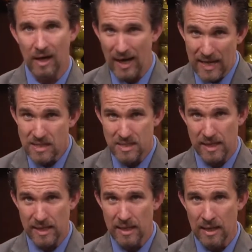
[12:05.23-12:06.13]

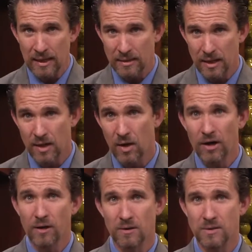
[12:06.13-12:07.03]
cleansing that
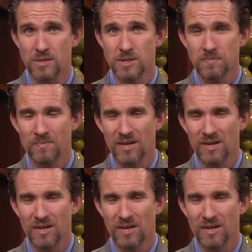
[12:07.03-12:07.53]
occurs.